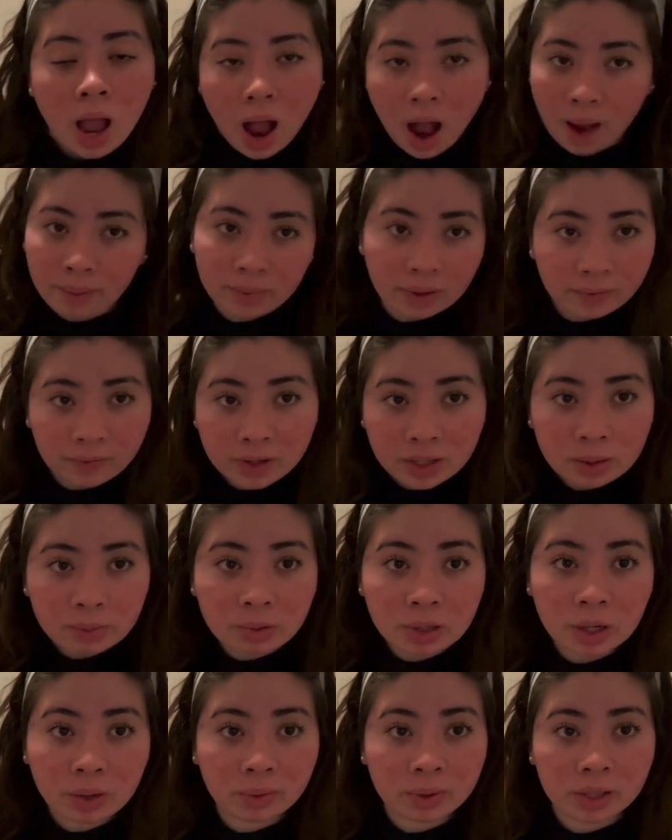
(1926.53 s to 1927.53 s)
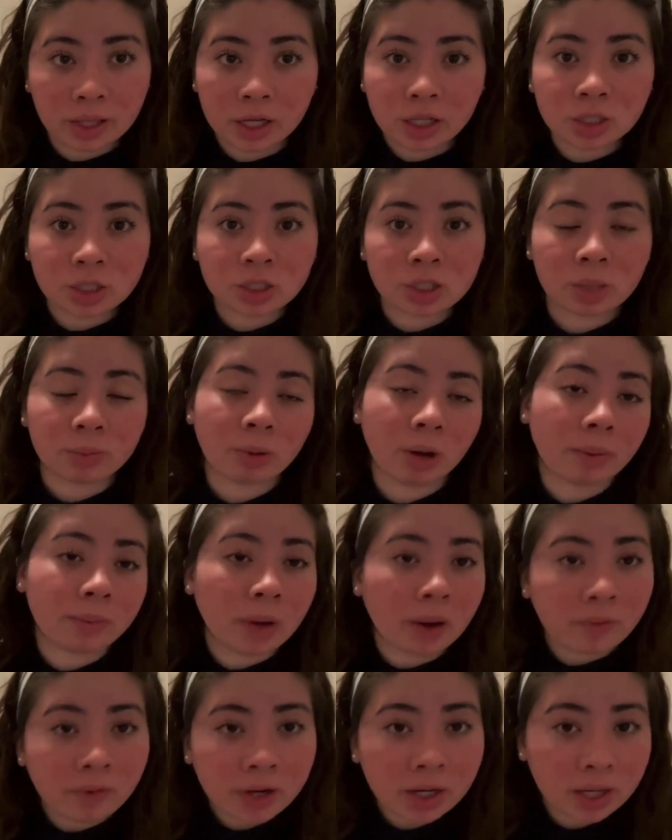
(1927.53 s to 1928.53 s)
I'm never going to be in a relationship, or I'm
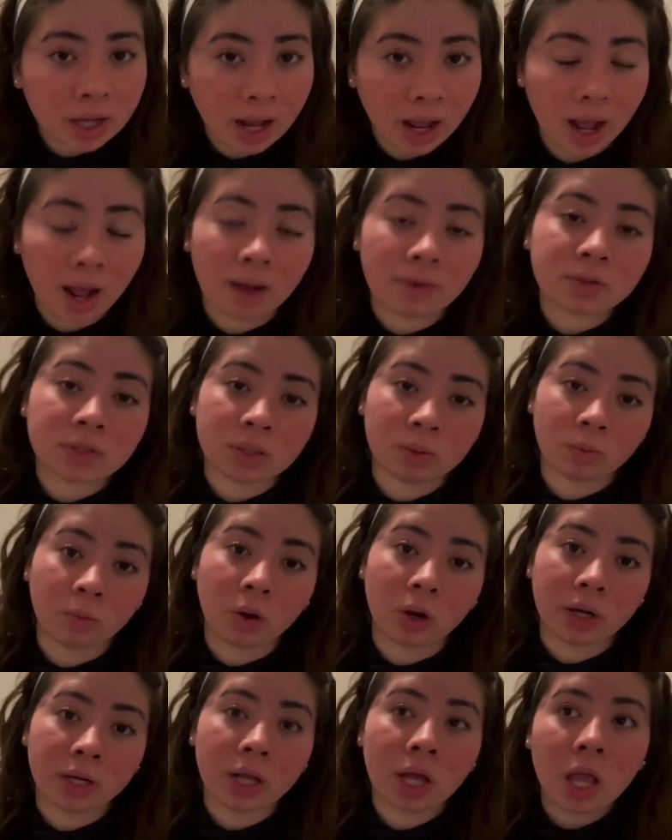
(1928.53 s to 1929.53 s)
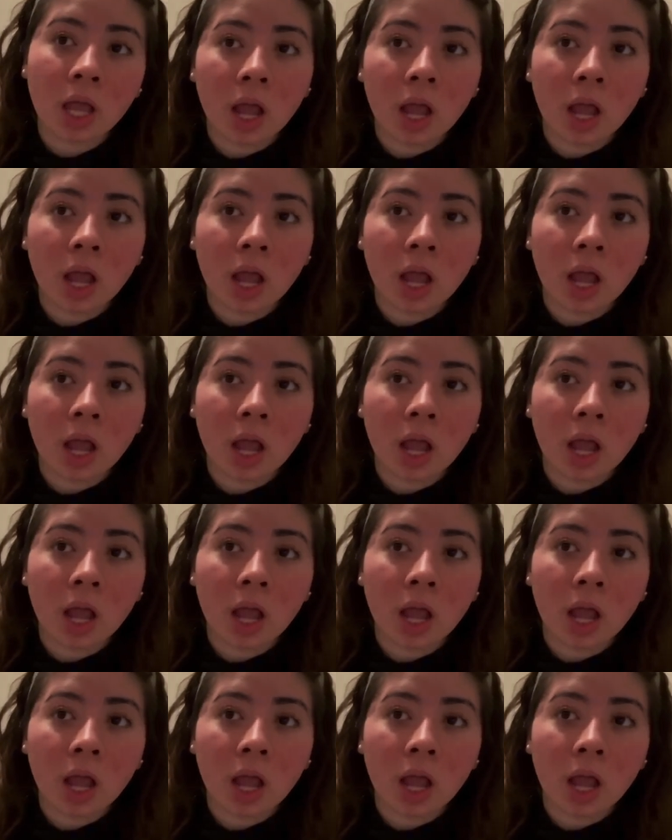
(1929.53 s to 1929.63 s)
never going to have someone,